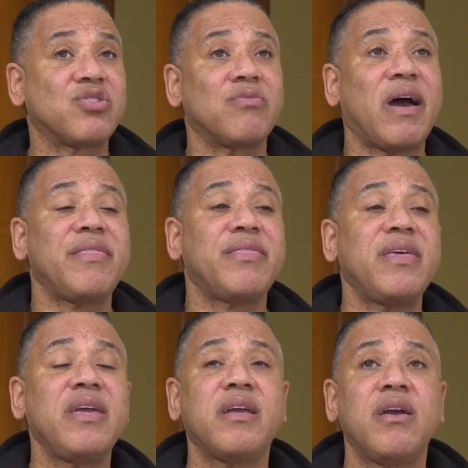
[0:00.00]
So I
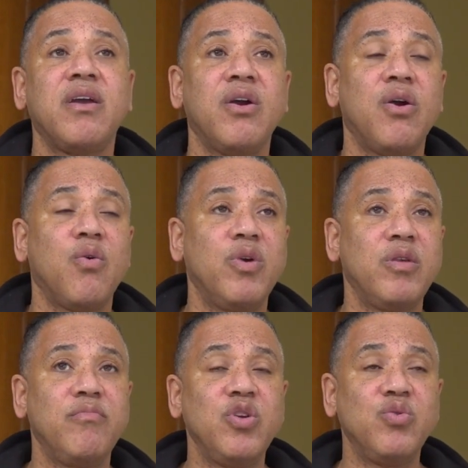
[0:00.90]
think
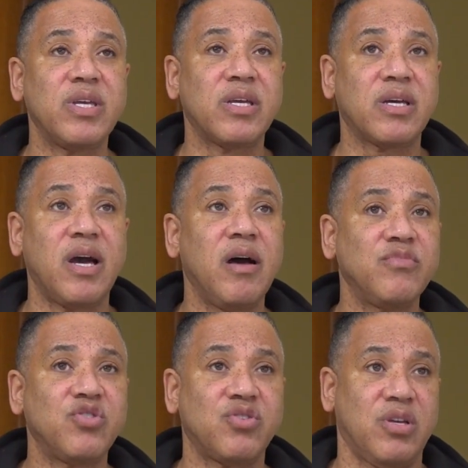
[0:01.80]
when music
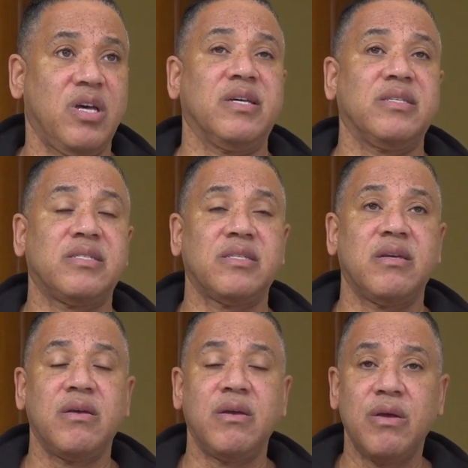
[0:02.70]
comes to us,